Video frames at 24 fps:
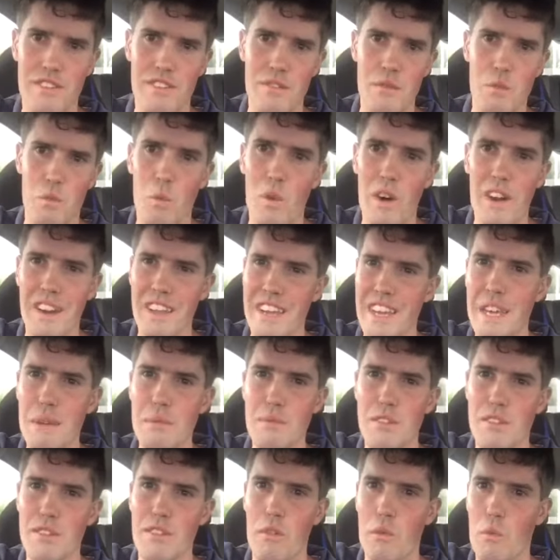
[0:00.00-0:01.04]
won heaps
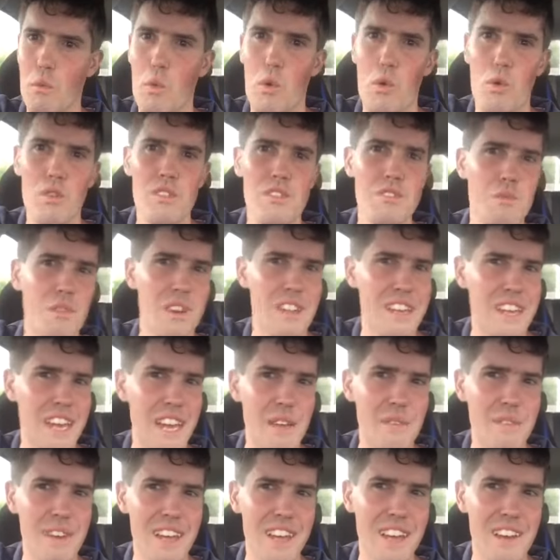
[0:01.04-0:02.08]
of awards when it came
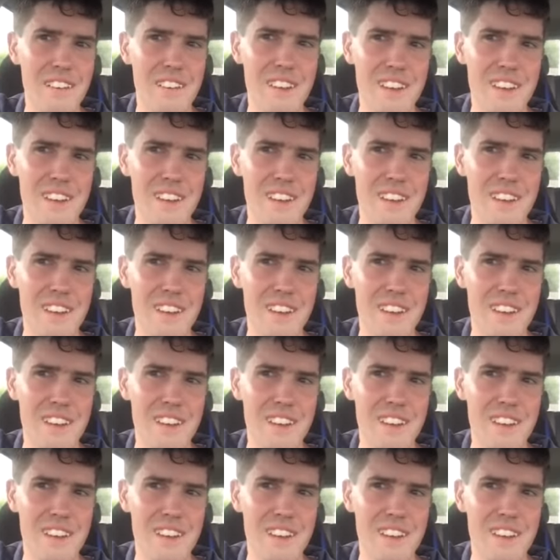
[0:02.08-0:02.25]
out.